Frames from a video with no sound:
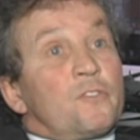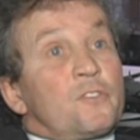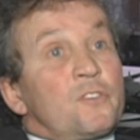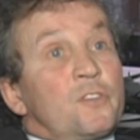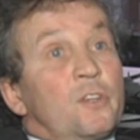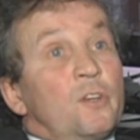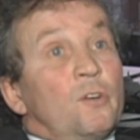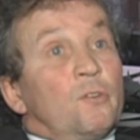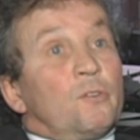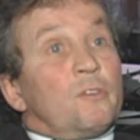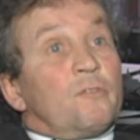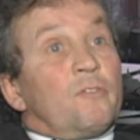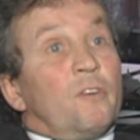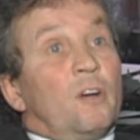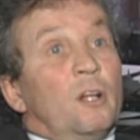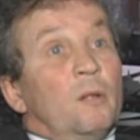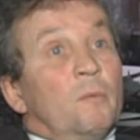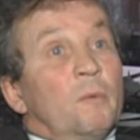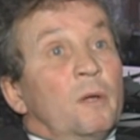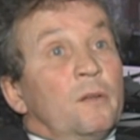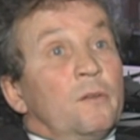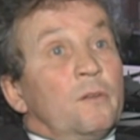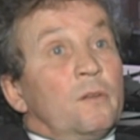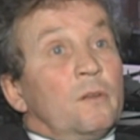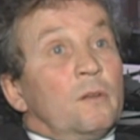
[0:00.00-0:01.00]
for skill
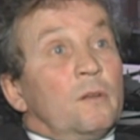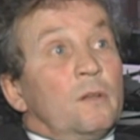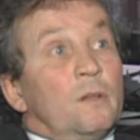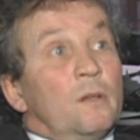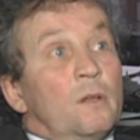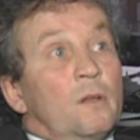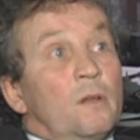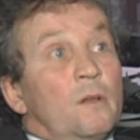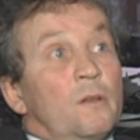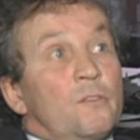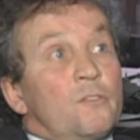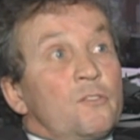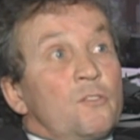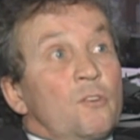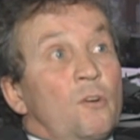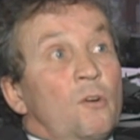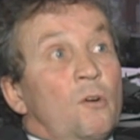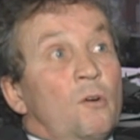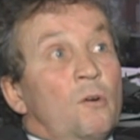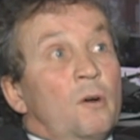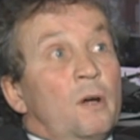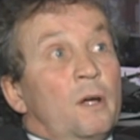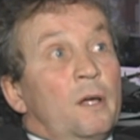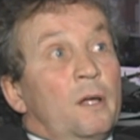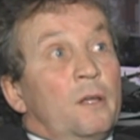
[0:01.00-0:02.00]
development.
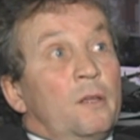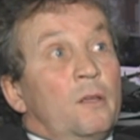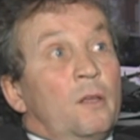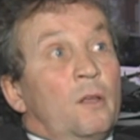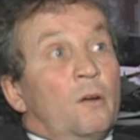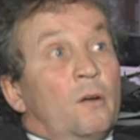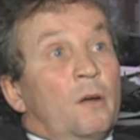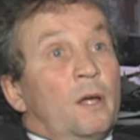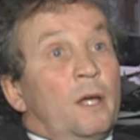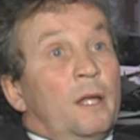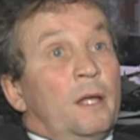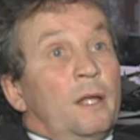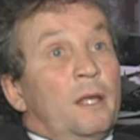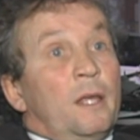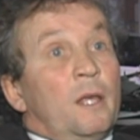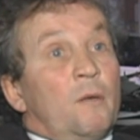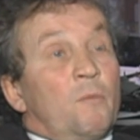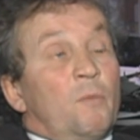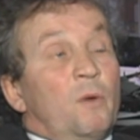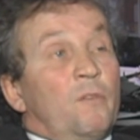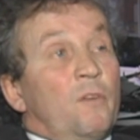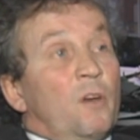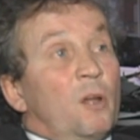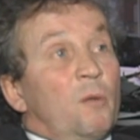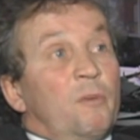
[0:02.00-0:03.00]
So, and
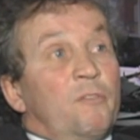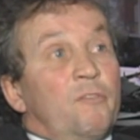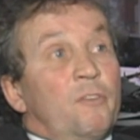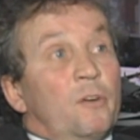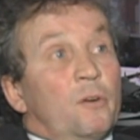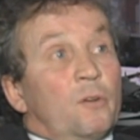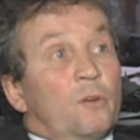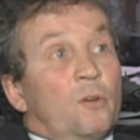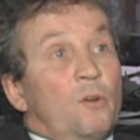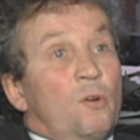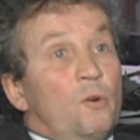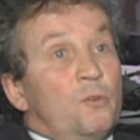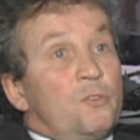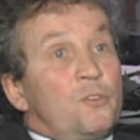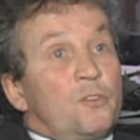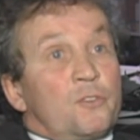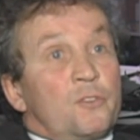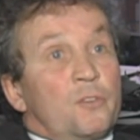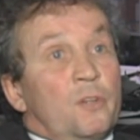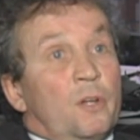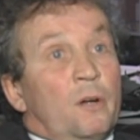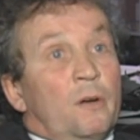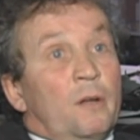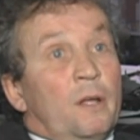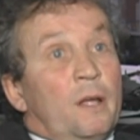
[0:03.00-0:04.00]
again, we've got to be fair to
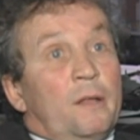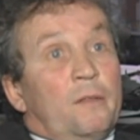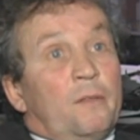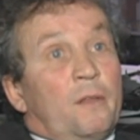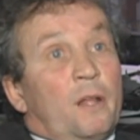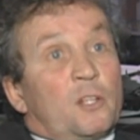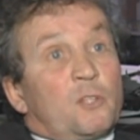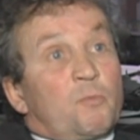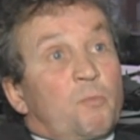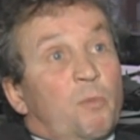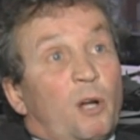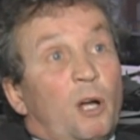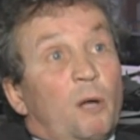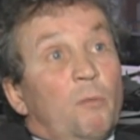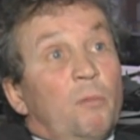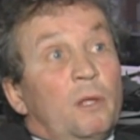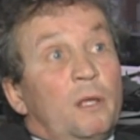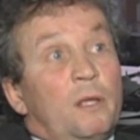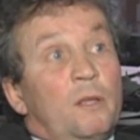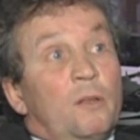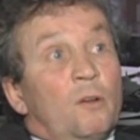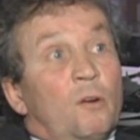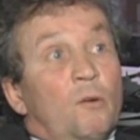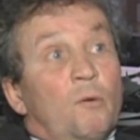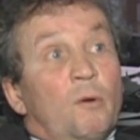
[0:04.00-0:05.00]
coaches here. That's
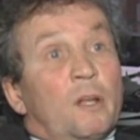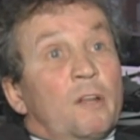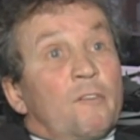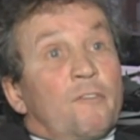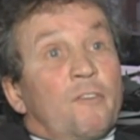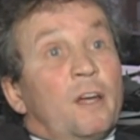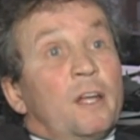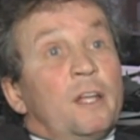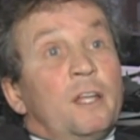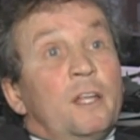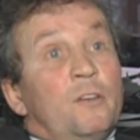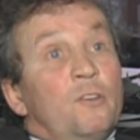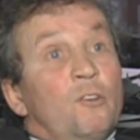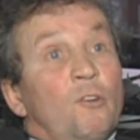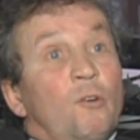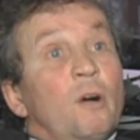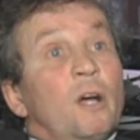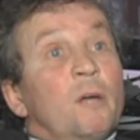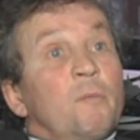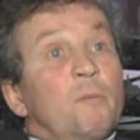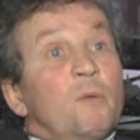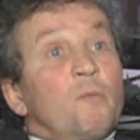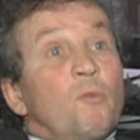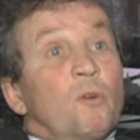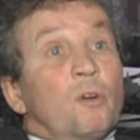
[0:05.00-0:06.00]
probably, if I didn't know,
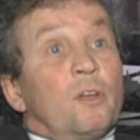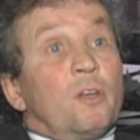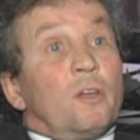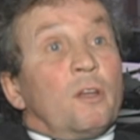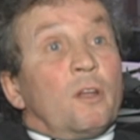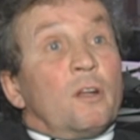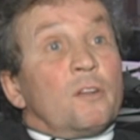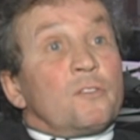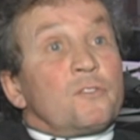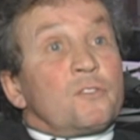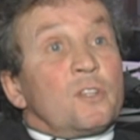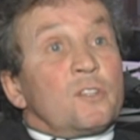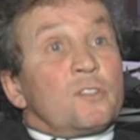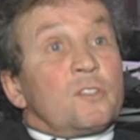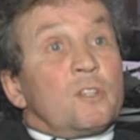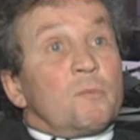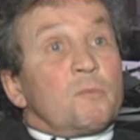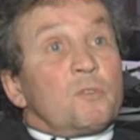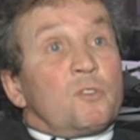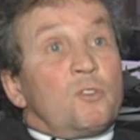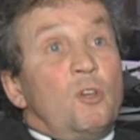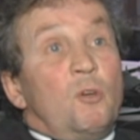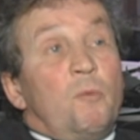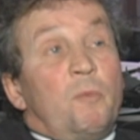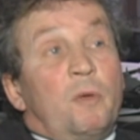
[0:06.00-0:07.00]
I'd be working on
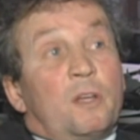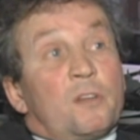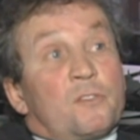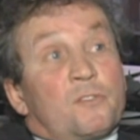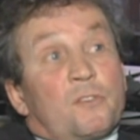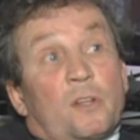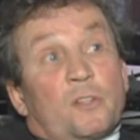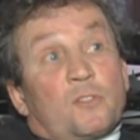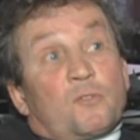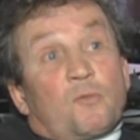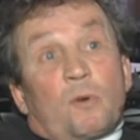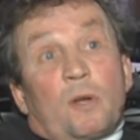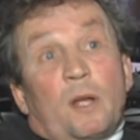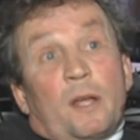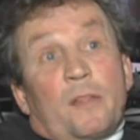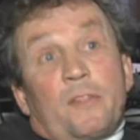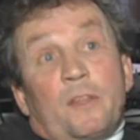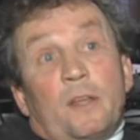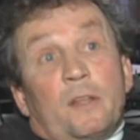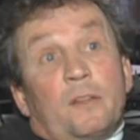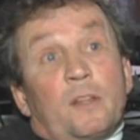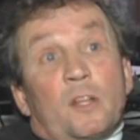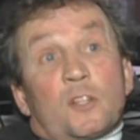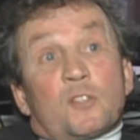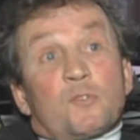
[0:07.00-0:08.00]
systems too, because that's where I
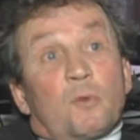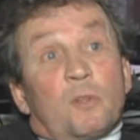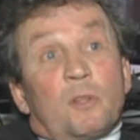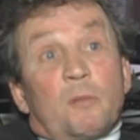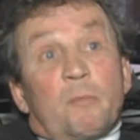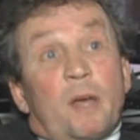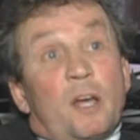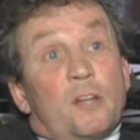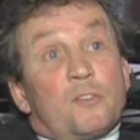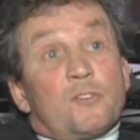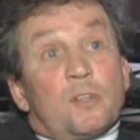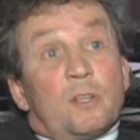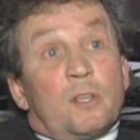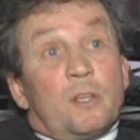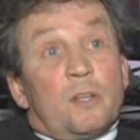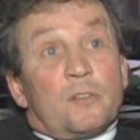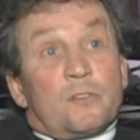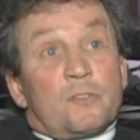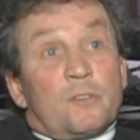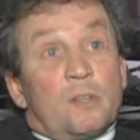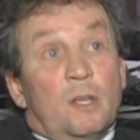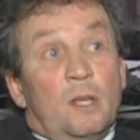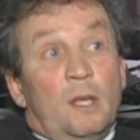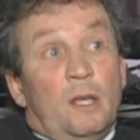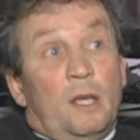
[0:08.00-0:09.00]
think that's where the magic
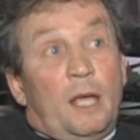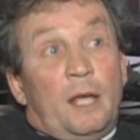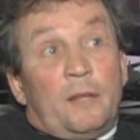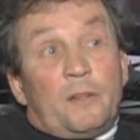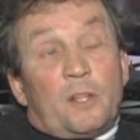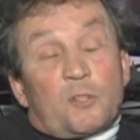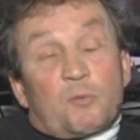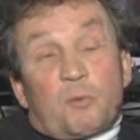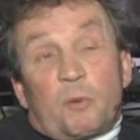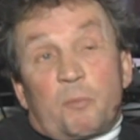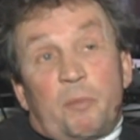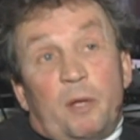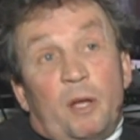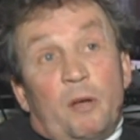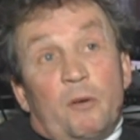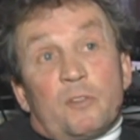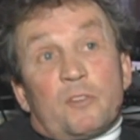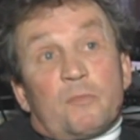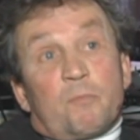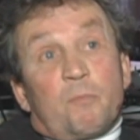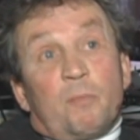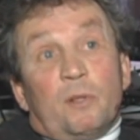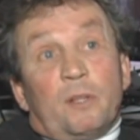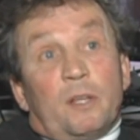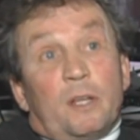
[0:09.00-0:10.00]
is. And that's what
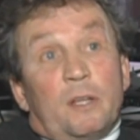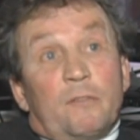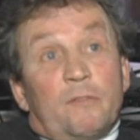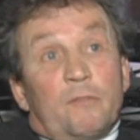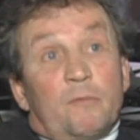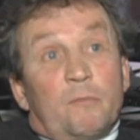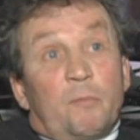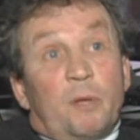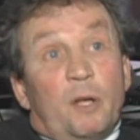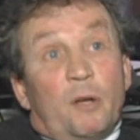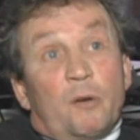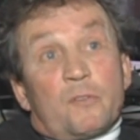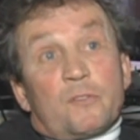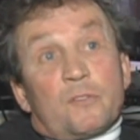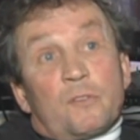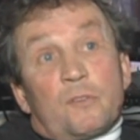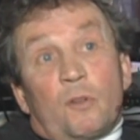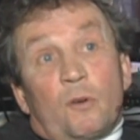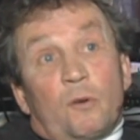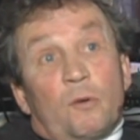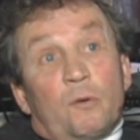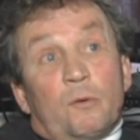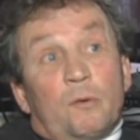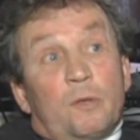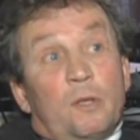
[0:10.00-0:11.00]
parents believe. Parents,
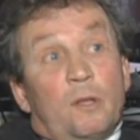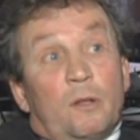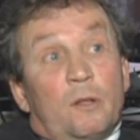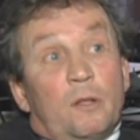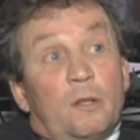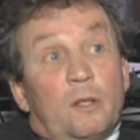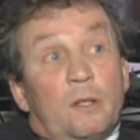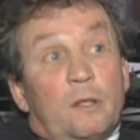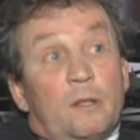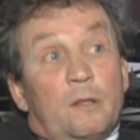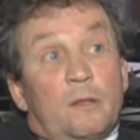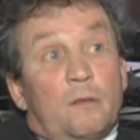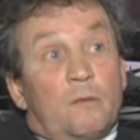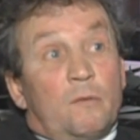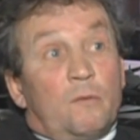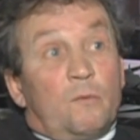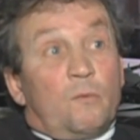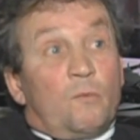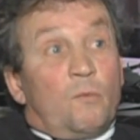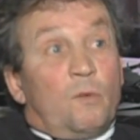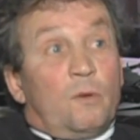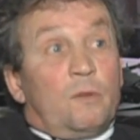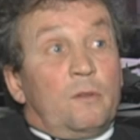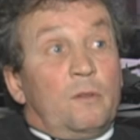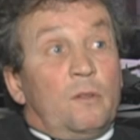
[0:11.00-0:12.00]
they're
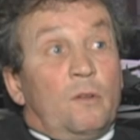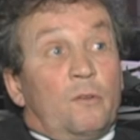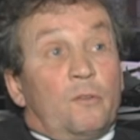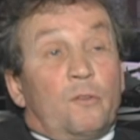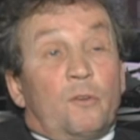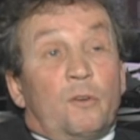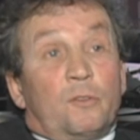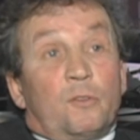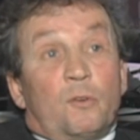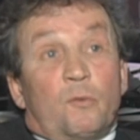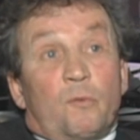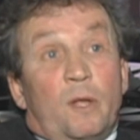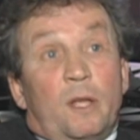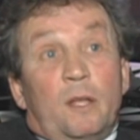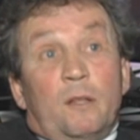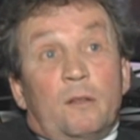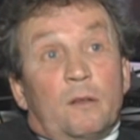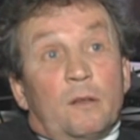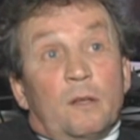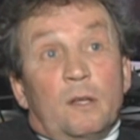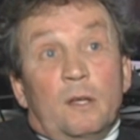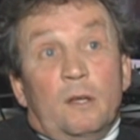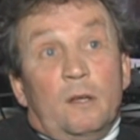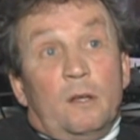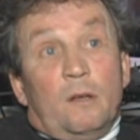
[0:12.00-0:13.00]
at the
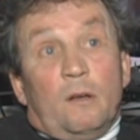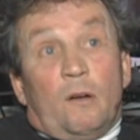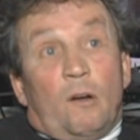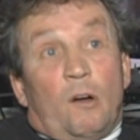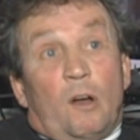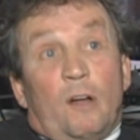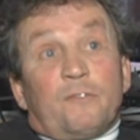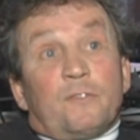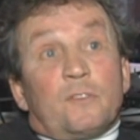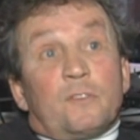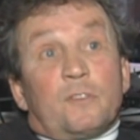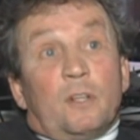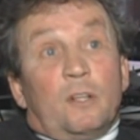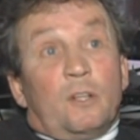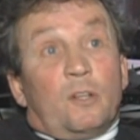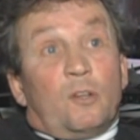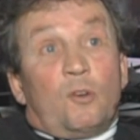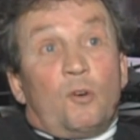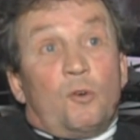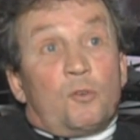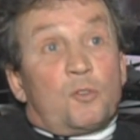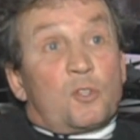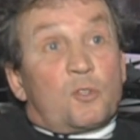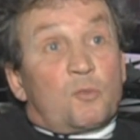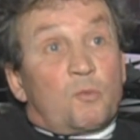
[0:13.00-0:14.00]
rink are often telling
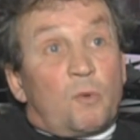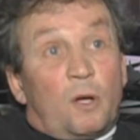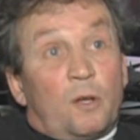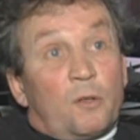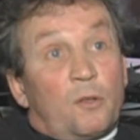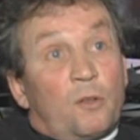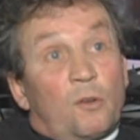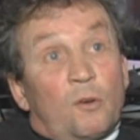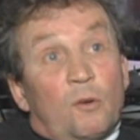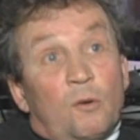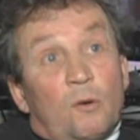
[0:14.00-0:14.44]
coaches, well, I